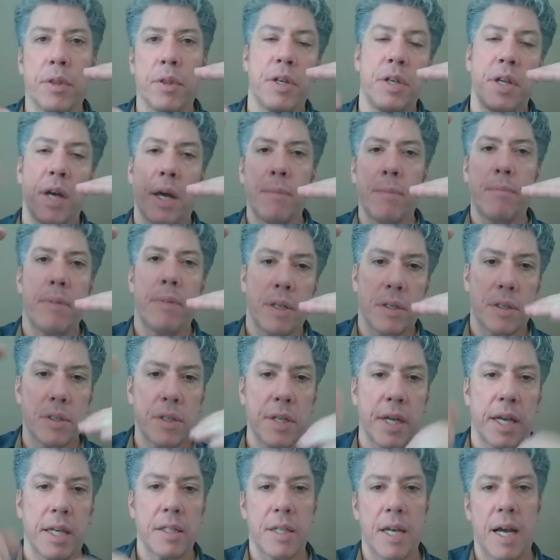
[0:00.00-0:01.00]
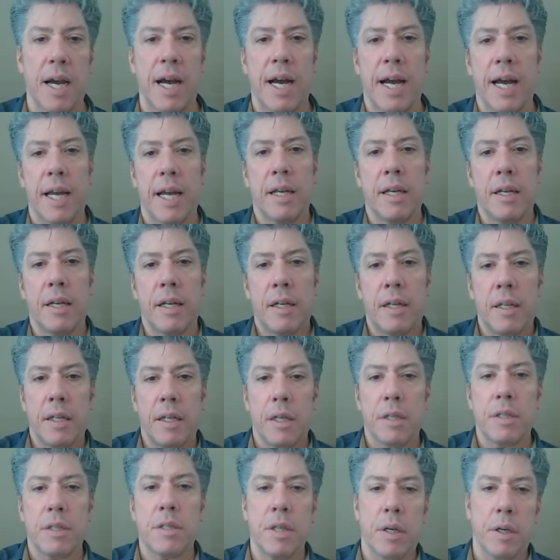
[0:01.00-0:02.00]
the done bit stays high
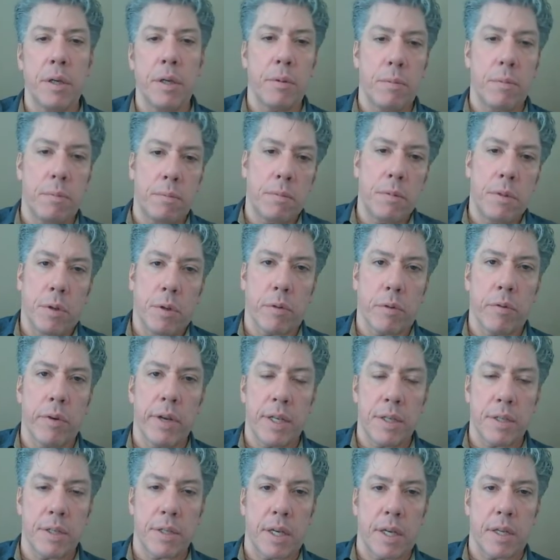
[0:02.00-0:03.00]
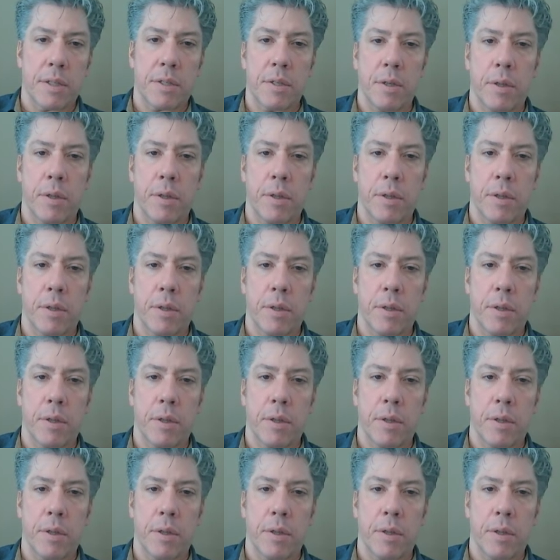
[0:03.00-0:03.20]
until you do a reset.